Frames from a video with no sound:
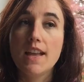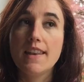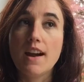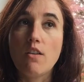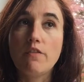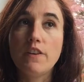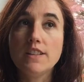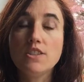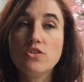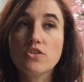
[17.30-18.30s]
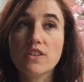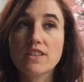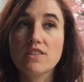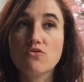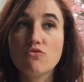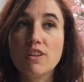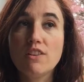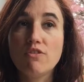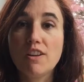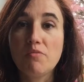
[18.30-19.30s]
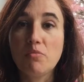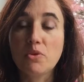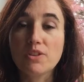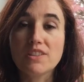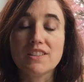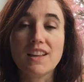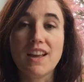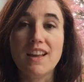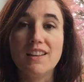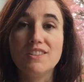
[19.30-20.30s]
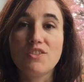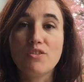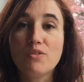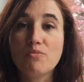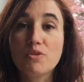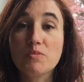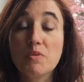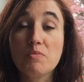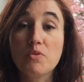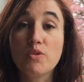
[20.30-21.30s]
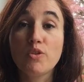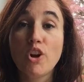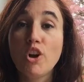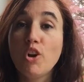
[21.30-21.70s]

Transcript: Now, finding your strengths is really, really important, and although most people